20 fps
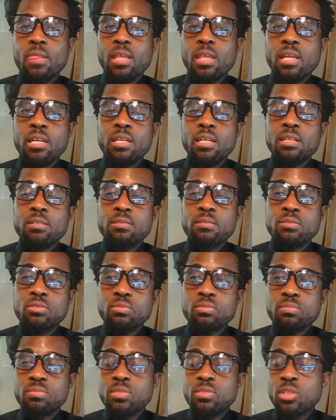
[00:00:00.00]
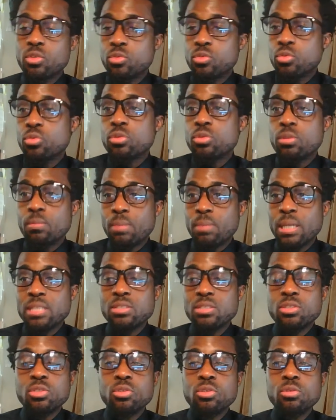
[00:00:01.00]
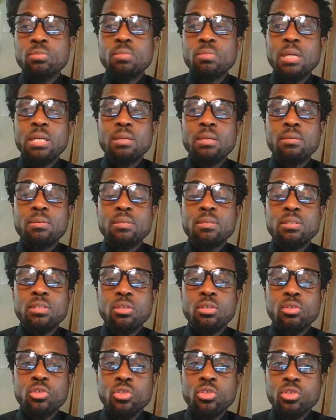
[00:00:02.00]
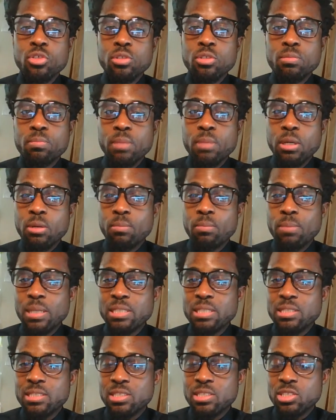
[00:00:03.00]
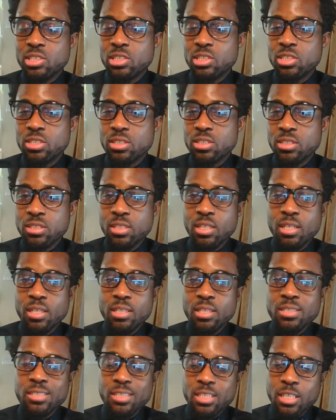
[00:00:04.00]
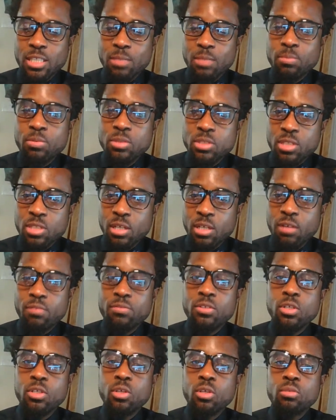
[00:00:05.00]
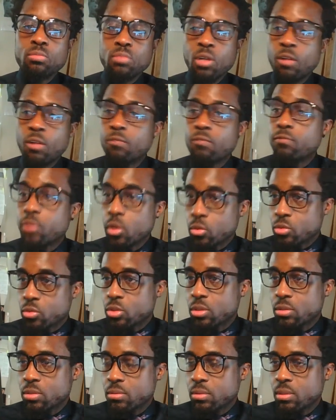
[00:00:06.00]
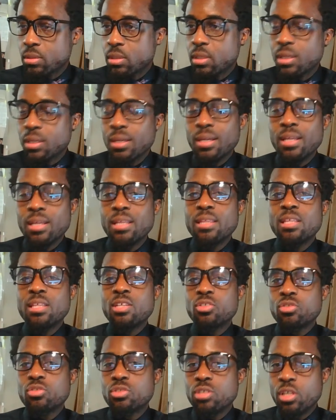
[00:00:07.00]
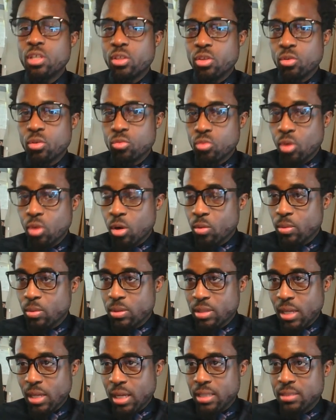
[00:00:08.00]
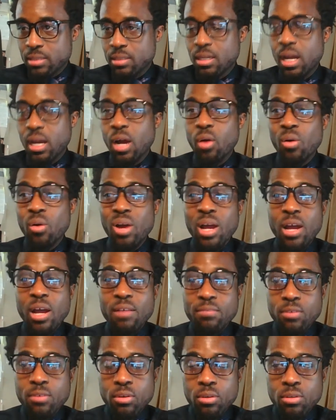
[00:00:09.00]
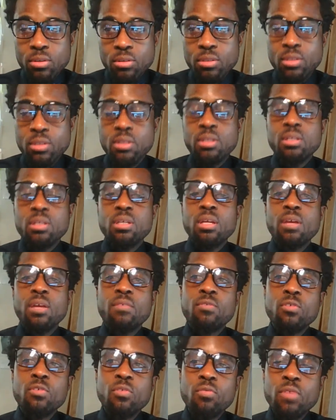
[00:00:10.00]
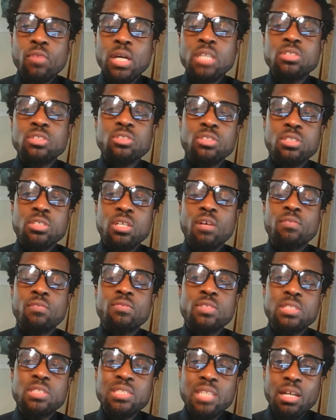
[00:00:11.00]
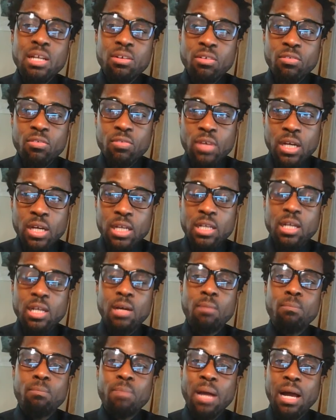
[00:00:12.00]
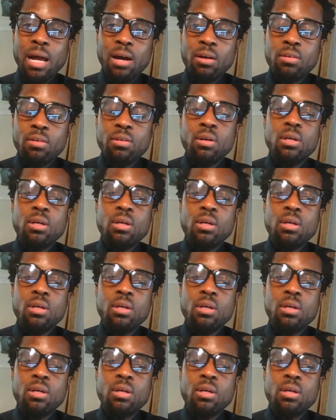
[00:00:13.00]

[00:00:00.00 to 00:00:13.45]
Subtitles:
and doing your best to make good, better, best decisions to keep yourself afloat. There's nothing wrong with that. However, if you find yourself terrified about